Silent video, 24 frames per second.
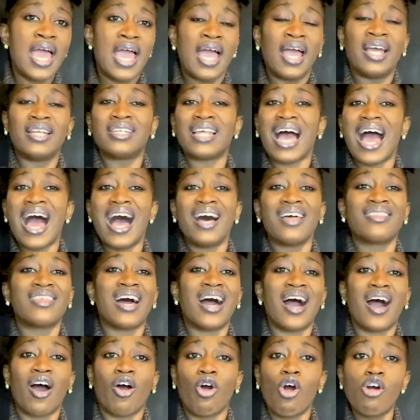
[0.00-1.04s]
and
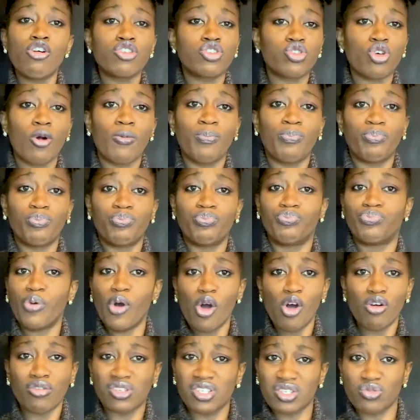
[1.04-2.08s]
other also
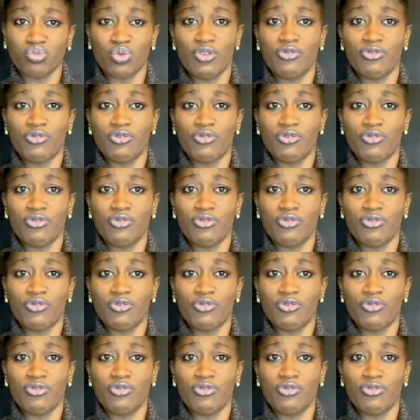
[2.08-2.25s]
books.